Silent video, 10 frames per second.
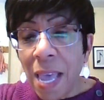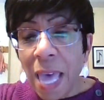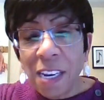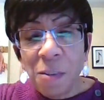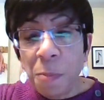
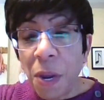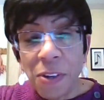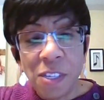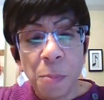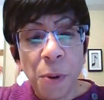and
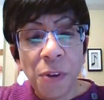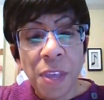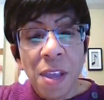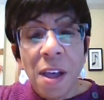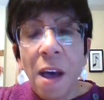experience the birth
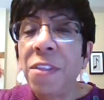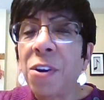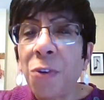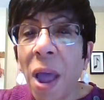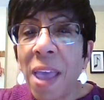of the
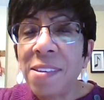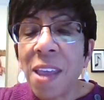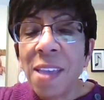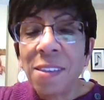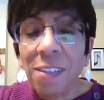Christ
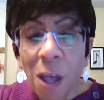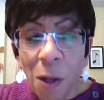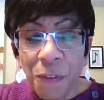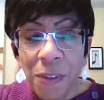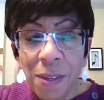
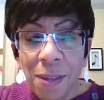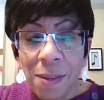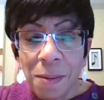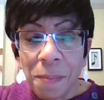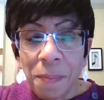self
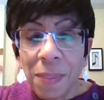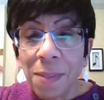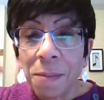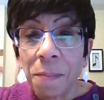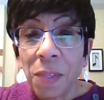
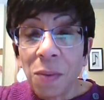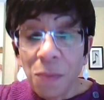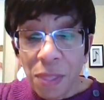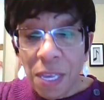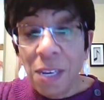
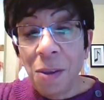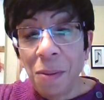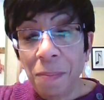within you.